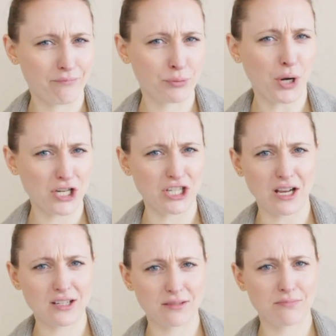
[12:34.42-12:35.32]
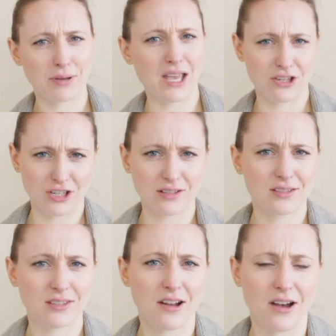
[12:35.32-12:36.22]
project
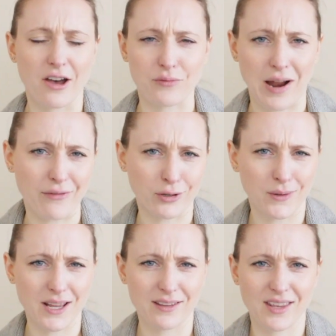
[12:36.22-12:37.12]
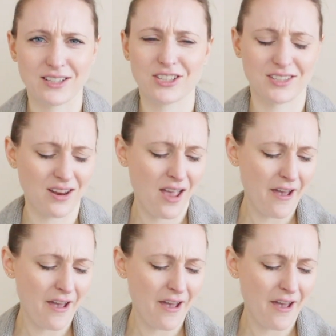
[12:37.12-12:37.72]
pages on Ravelry, and that just,